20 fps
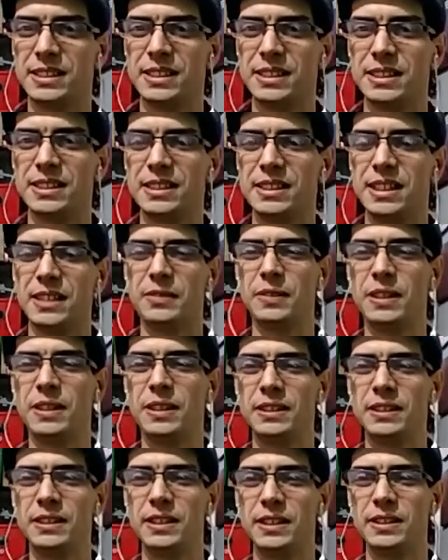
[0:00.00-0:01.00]
and I
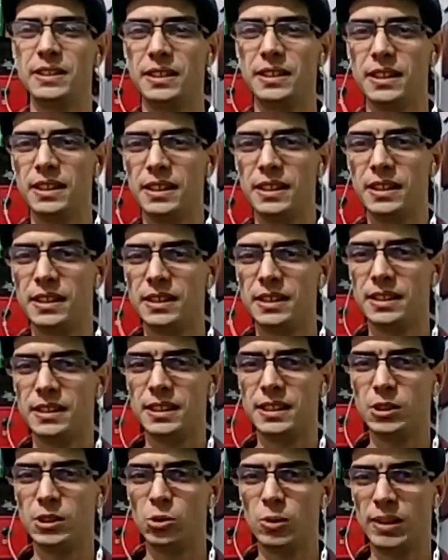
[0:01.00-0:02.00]
think that
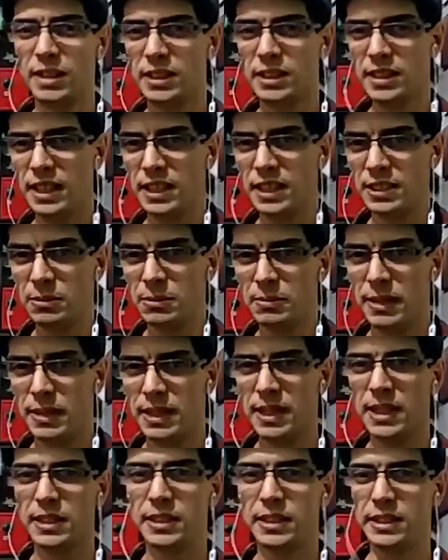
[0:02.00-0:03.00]
this one has
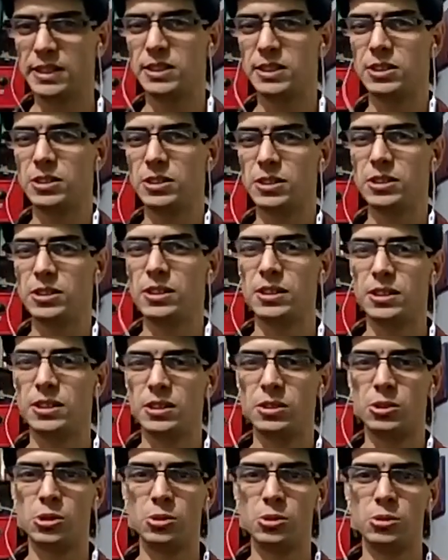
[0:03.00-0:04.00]
many ideas
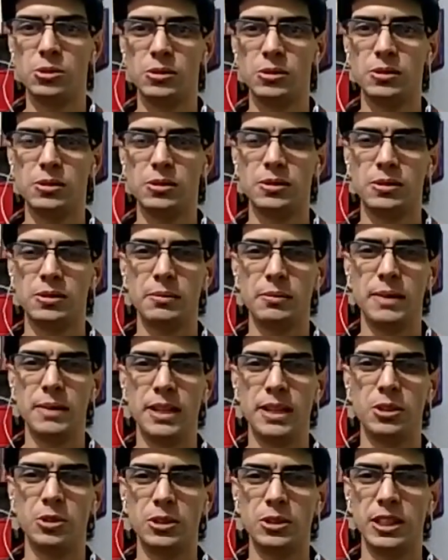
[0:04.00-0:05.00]
too,
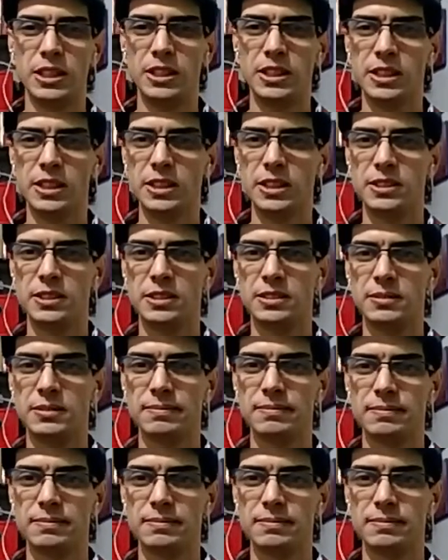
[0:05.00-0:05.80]
many good ideas.